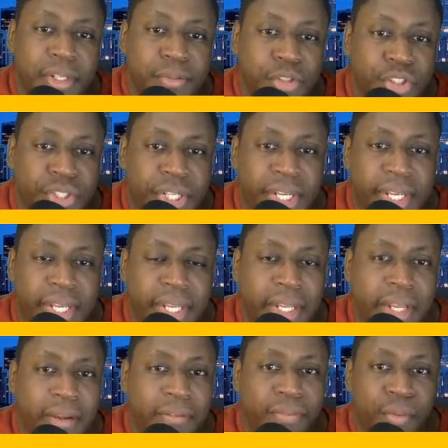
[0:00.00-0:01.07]
GE and
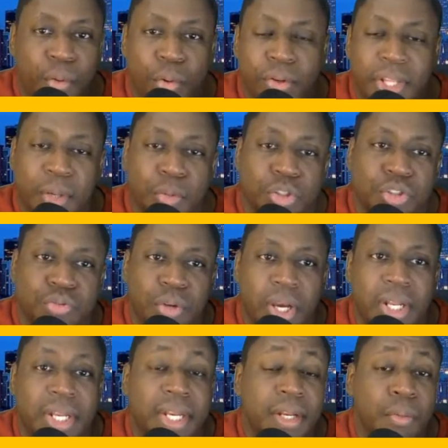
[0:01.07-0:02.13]
Ford, they were struggling
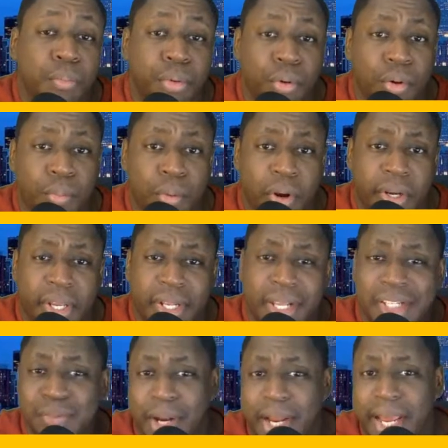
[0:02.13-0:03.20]
in the bull market. That's why
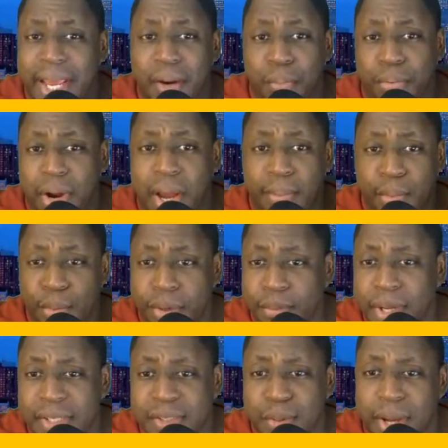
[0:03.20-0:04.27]
I had a problem with them. That's
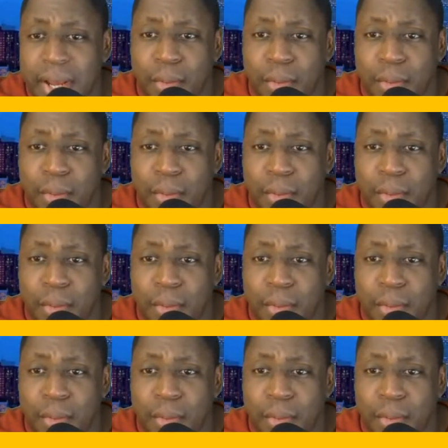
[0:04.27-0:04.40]
why I,